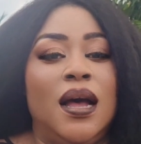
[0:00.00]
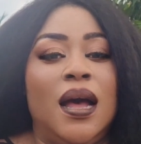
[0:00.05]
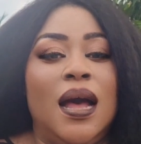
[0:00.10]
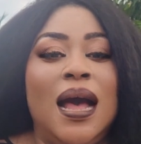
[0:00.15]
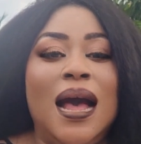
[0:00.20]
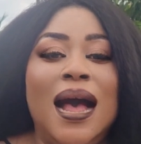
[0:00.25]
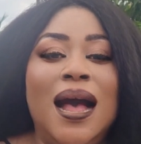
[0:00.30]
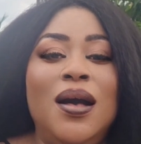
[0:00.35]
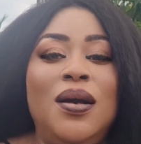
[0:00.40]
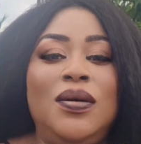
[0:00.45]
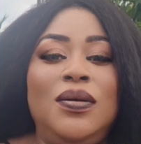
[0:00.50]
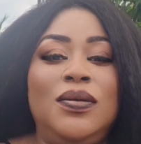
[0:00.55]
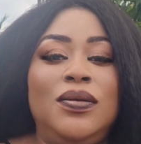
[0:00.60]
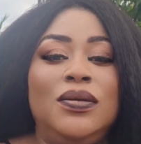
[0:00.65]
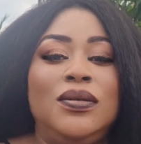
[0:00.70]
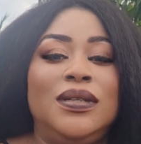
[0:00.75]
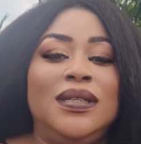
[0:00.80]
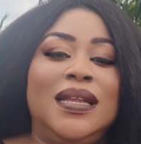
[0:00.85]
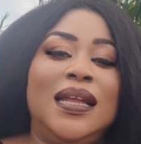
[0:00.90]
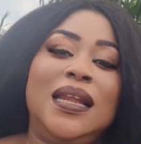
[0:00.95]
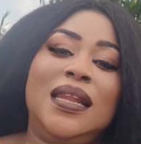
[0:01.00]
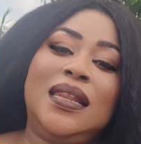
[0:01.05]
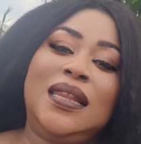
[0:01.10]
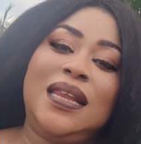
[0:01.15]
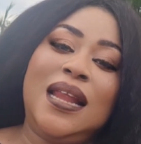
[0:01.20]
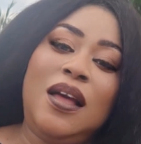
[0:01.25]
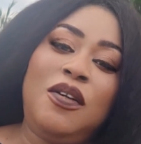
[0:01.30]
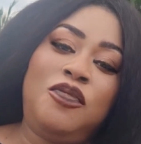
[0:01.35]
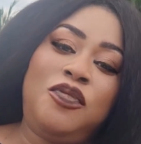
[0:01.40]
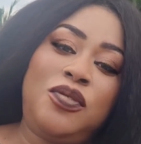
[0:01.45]
how the
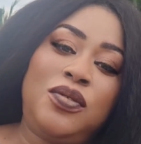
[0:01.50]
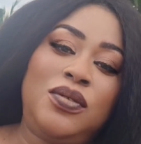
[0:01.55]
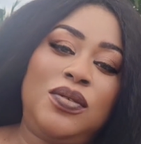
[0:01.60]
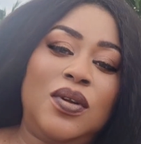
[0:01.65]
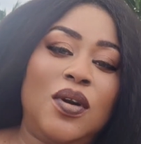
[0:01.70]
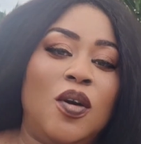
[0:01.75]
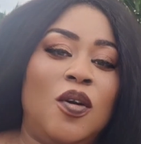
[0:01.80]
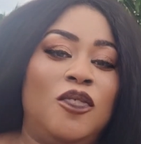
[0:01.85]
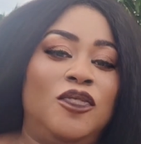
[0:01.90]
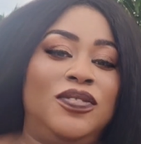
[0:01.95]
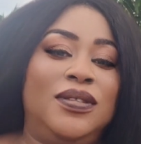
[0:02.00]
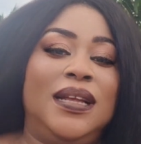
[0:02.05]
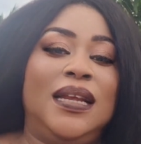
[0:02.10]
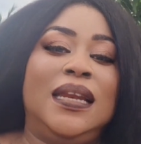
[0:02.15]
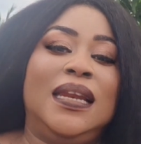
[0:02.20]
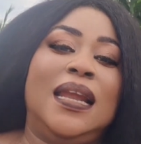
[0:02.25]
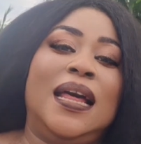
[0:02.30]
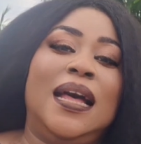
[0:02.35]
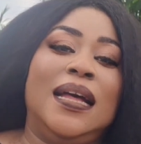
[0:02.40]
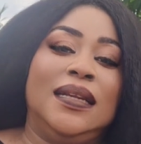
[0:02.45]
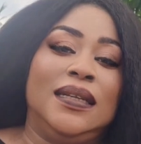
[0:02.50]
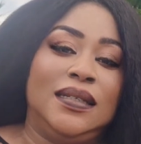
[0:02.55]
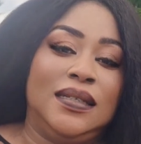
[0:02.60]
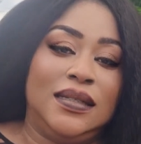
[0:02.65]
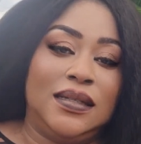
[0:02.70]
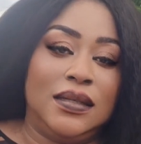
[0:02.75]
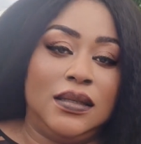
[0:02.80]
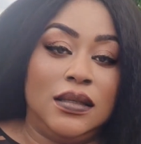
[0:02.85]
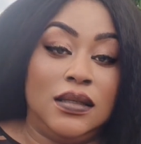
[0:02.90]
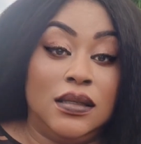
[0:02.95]
level of the land
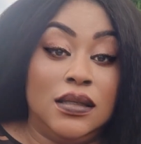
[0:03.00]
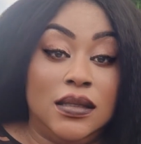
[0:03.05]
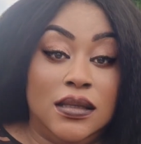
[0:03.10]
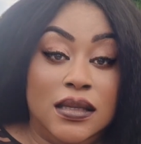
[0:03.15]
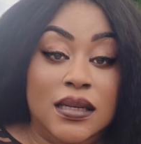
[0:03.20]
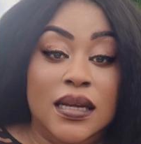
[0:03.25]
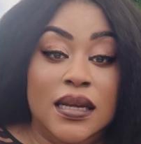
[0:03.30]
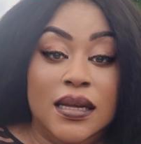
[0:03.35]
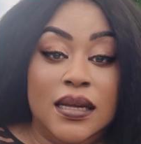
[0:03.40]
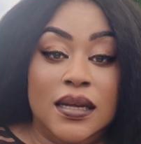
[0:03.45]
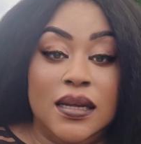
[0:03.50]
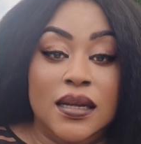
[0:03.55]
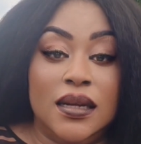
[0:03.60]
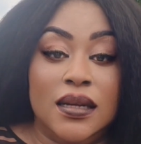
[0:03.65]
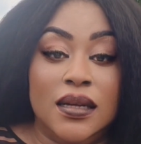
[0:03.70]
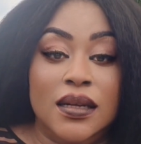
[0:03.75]
dey.